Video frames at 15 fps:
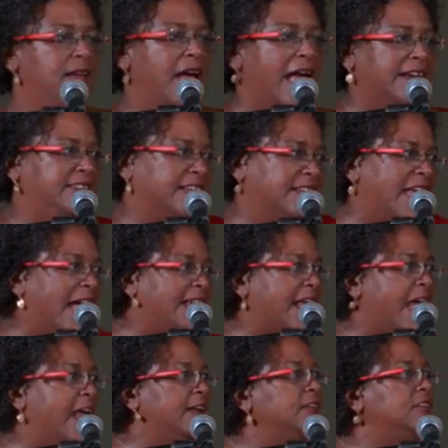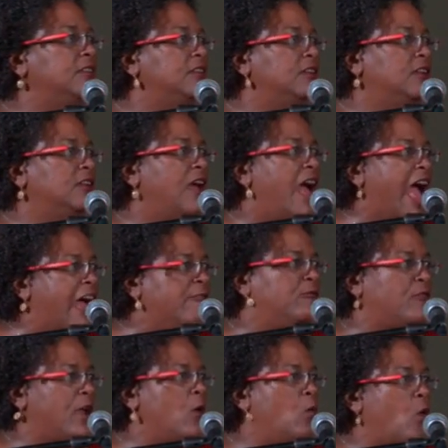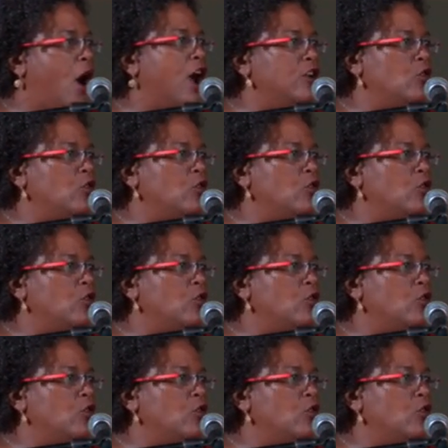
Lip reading: And to that end, everyone